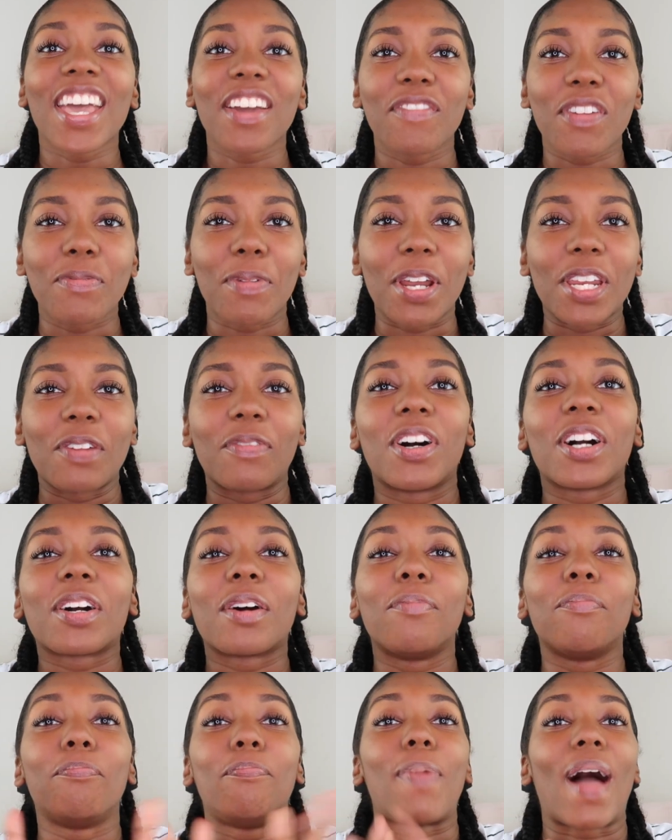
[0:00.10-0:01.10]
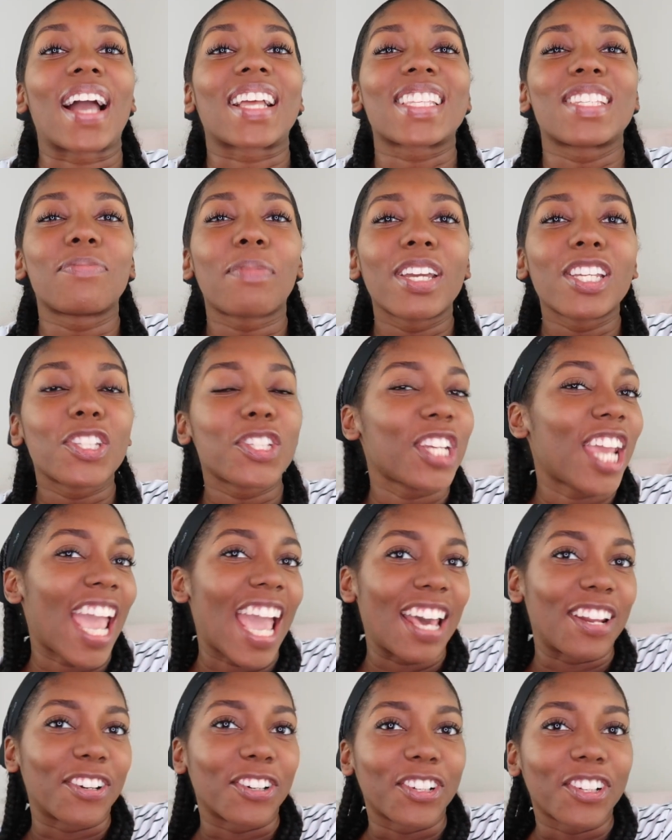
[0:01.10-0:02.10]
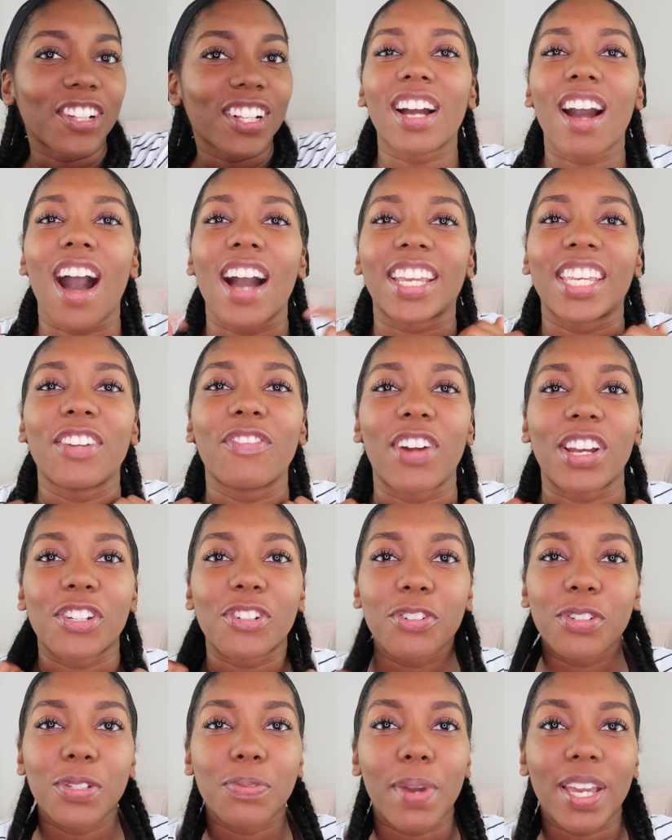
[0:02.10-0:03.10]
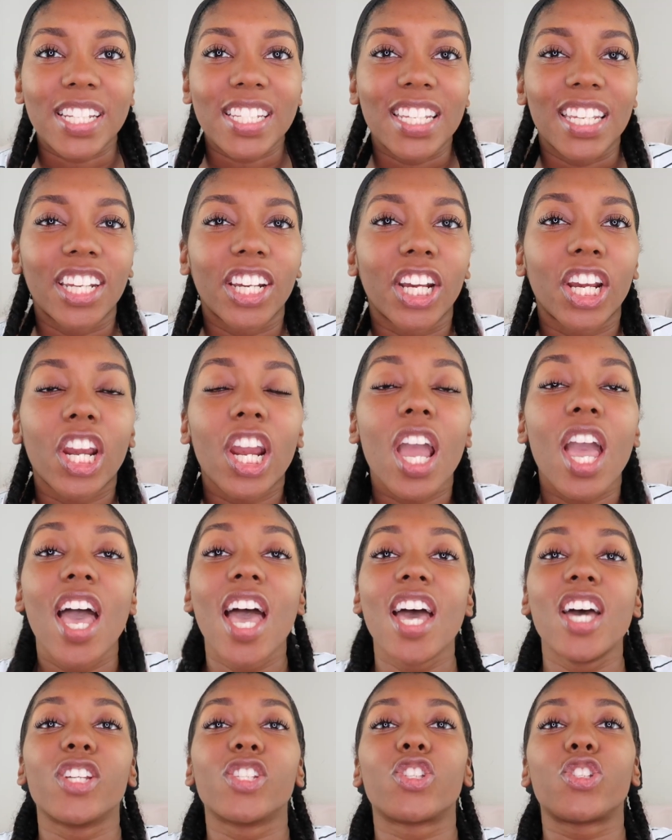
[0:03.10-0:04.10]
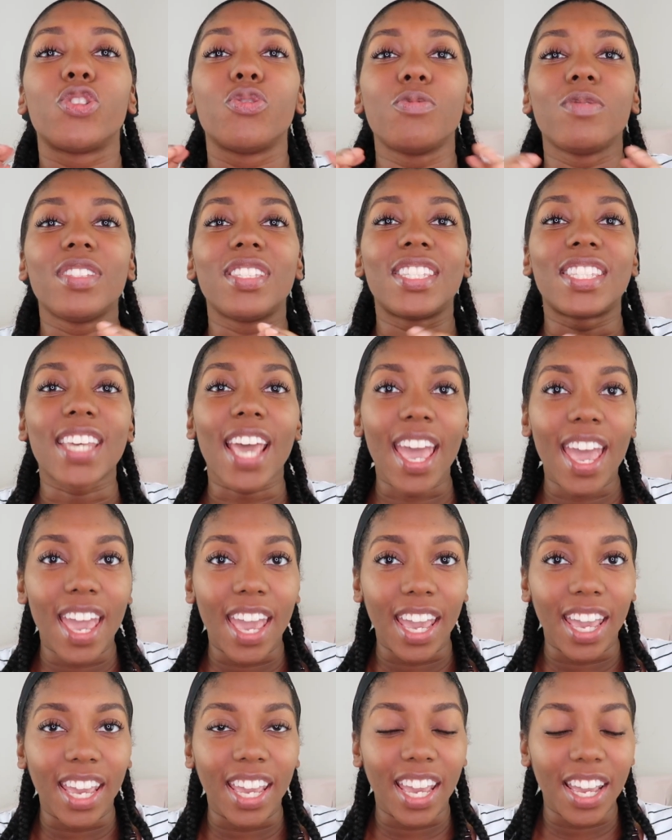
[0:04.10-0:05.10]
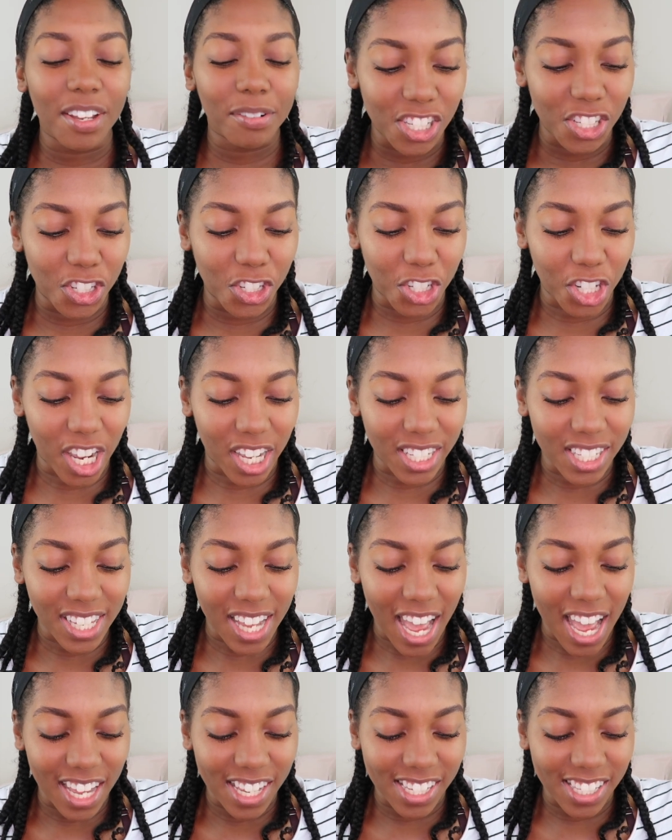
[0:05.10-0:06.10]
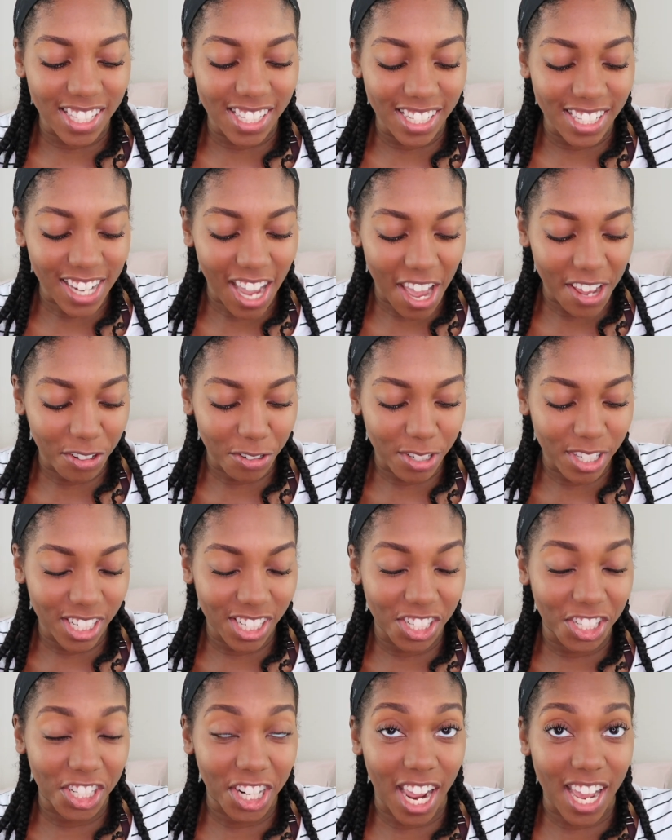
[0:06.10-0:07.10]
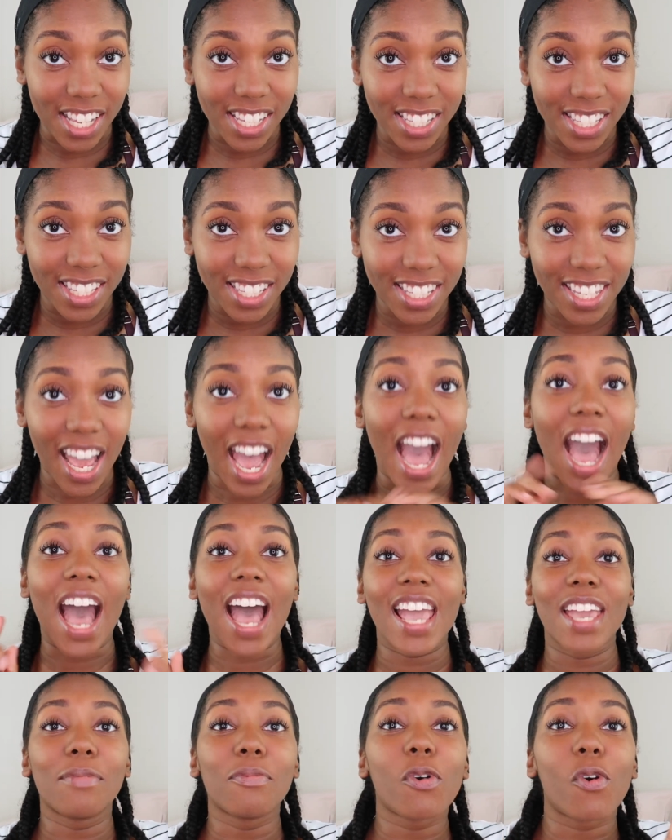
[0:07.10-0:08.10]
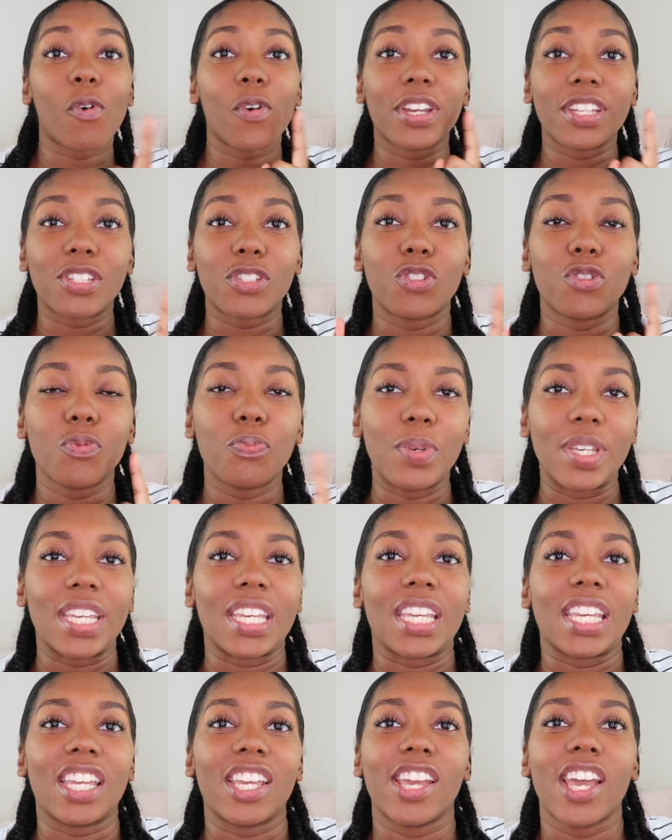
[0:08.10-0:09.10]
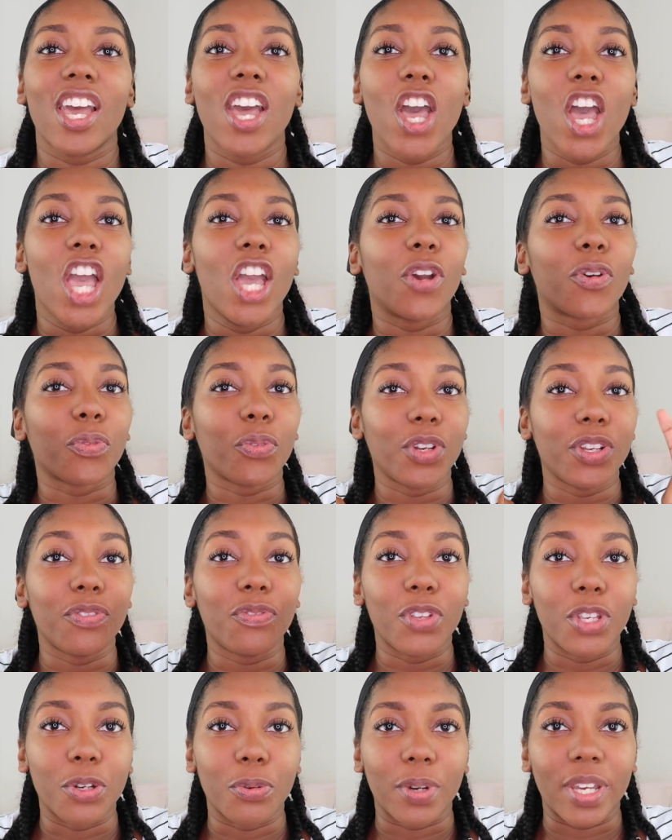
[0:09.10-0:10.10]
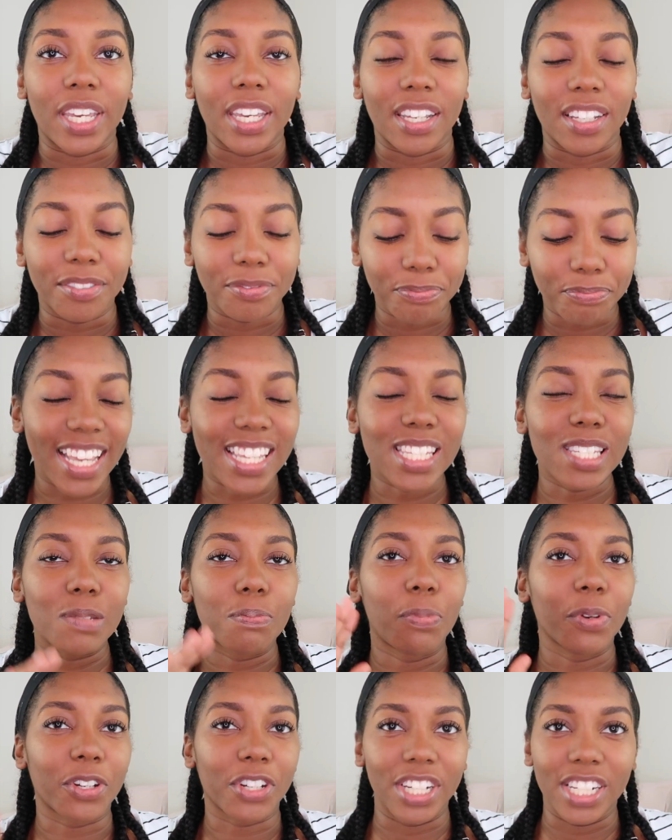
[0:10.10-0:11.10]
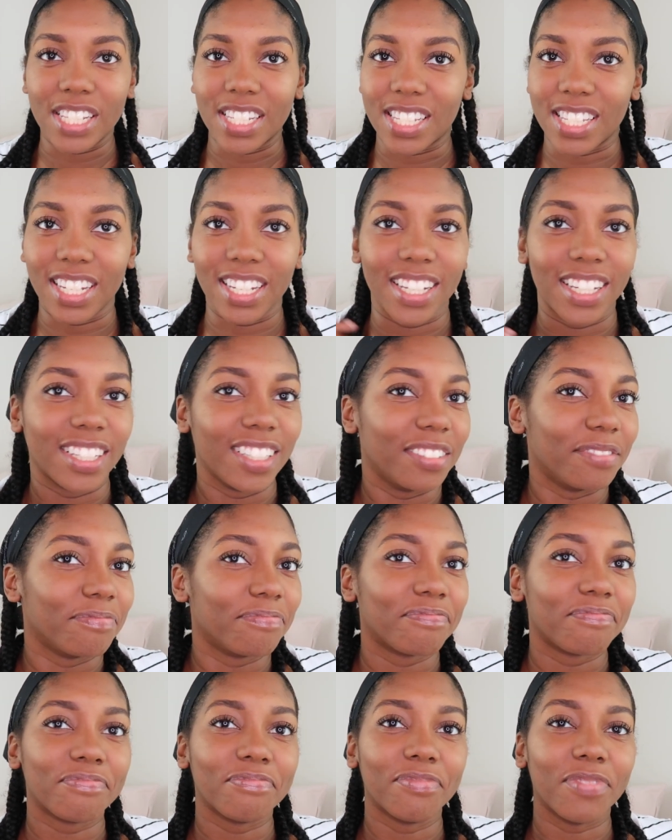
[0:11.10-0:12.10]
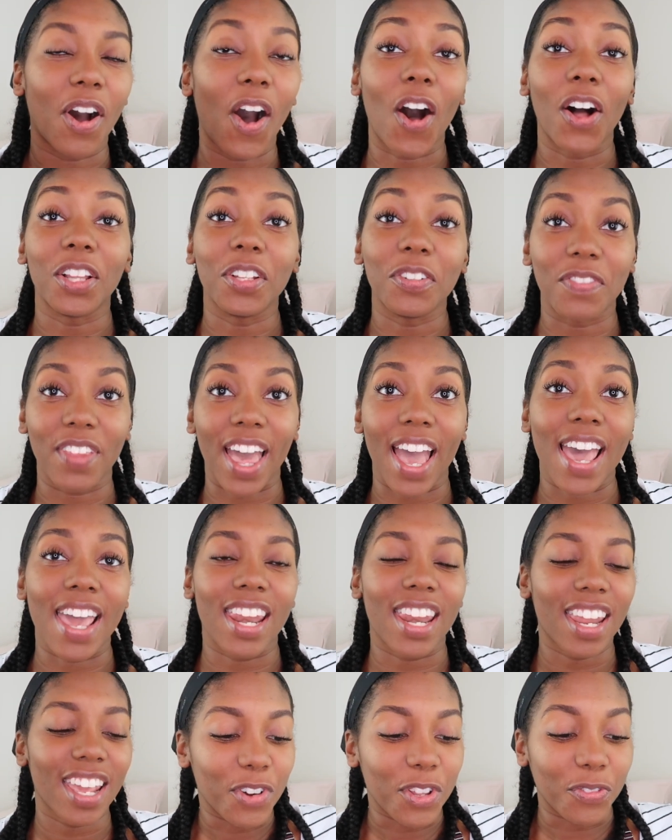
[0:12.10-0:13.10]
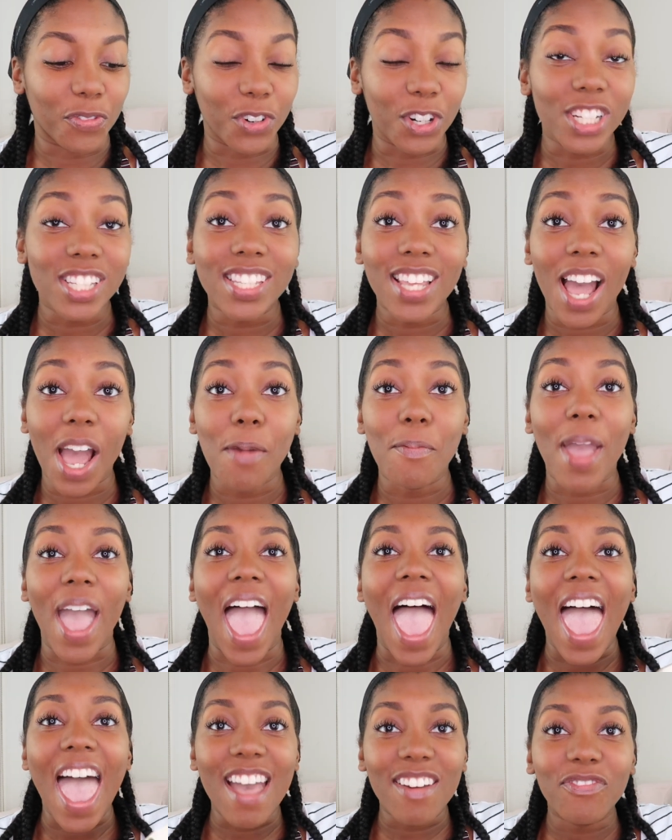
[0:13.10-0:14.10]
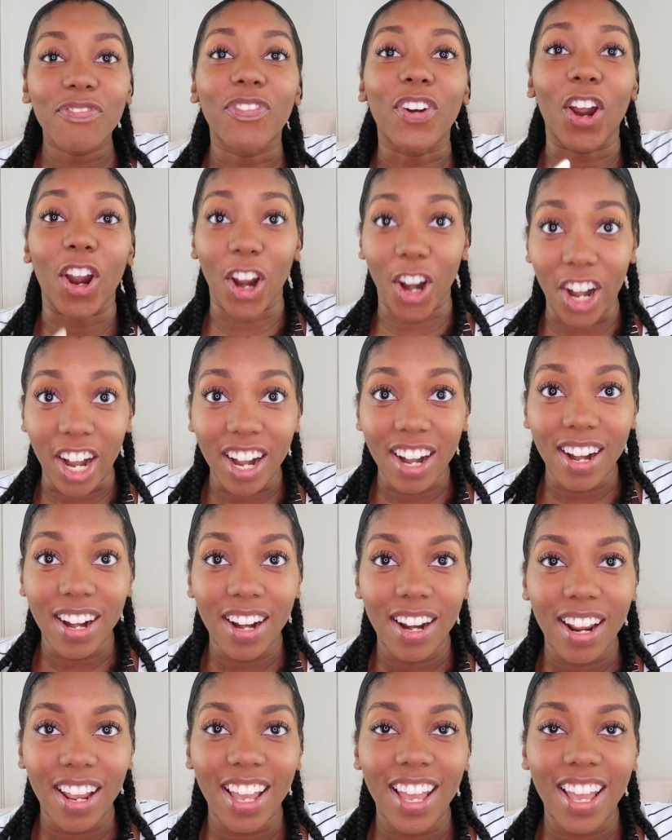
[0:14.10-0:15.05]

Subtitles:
everybody, welcome back to my channel. Cocky Retrospect here. Today, just as the title suggests, I'm going to be reviewing, experiencing all of that for the first time ever,